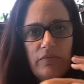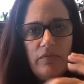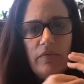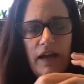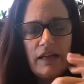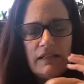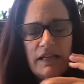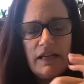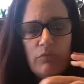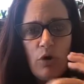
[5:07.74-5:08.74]
I can
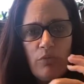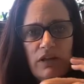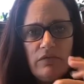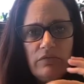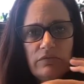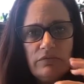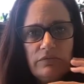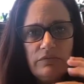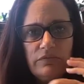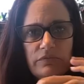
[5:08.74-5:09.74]
take a moment
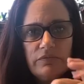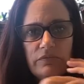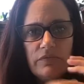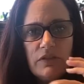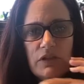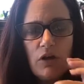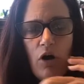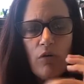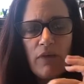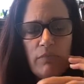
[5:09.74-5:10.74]
to
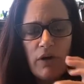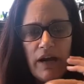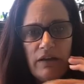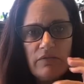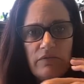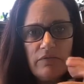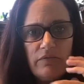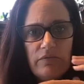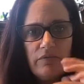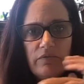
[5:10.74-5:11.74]
calm my brain,
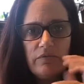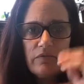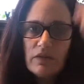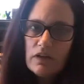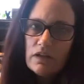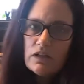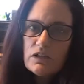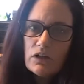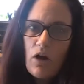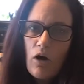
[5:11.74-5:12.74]
to
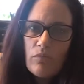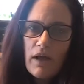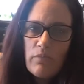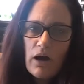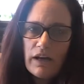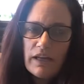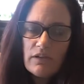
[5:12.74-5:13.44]
calm my body,